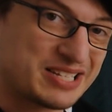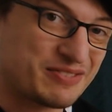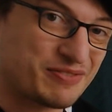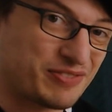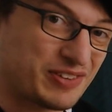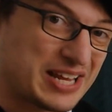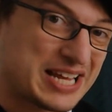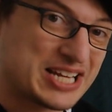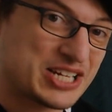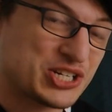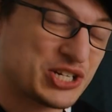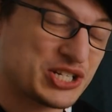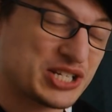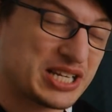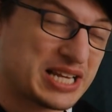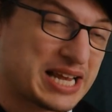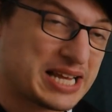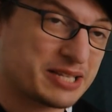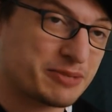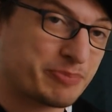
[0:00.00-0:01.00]
flash as it
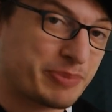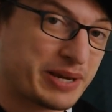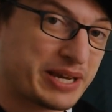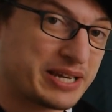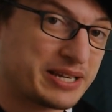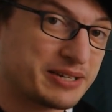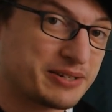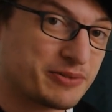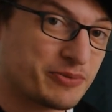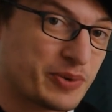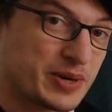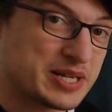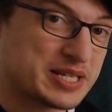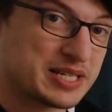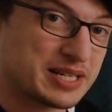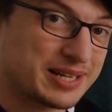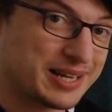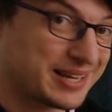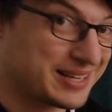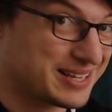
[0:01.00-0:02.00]
has been recently.